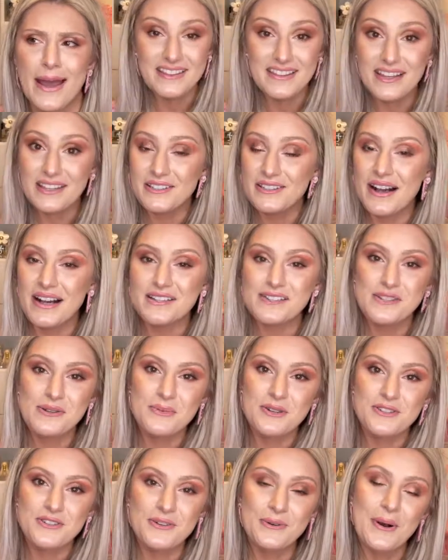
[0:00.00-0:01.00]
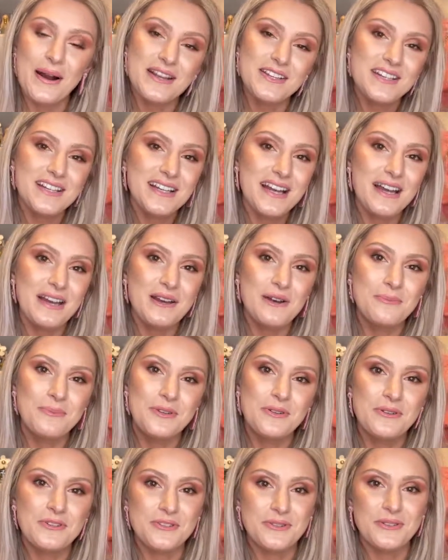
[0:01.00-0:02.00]
Thank you guys so much for watching. I hope
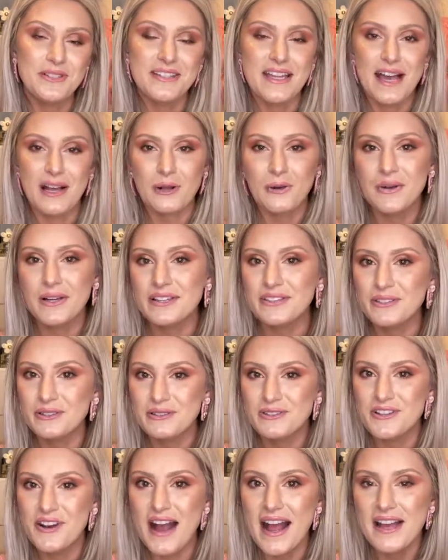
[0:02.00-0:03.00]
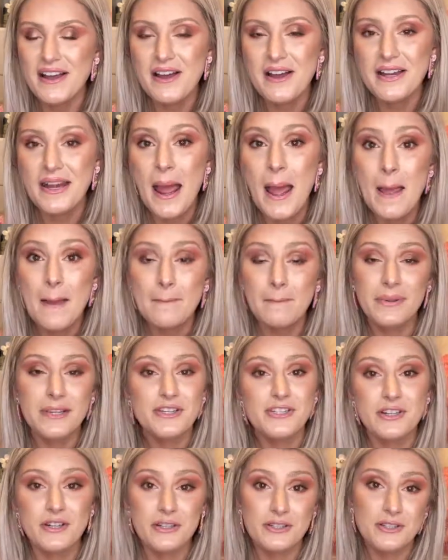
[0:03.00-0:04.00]
you enjoyed that quick little try on. Be
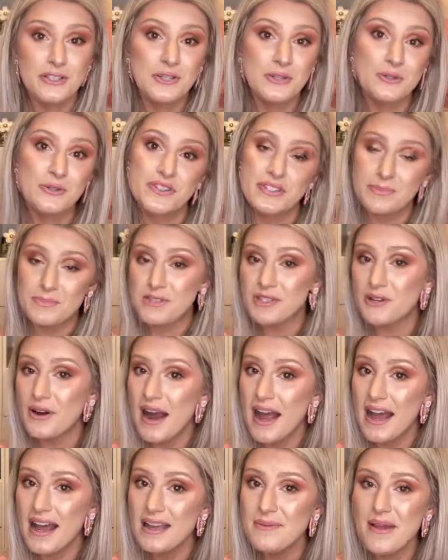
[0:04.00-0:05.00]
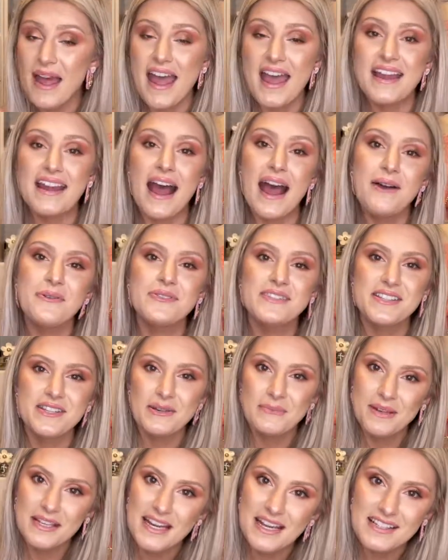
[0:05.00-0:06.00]
sure to subscribe, and I will see you in
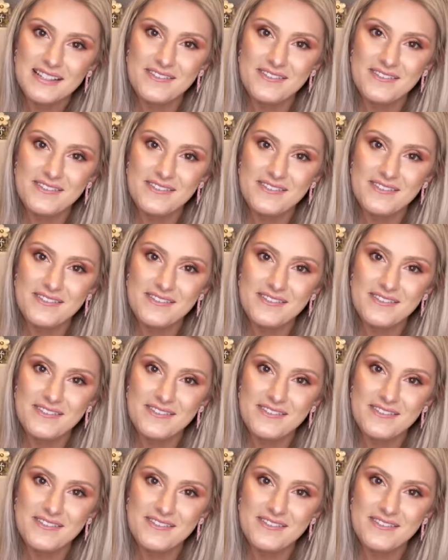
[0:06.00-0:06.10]
my next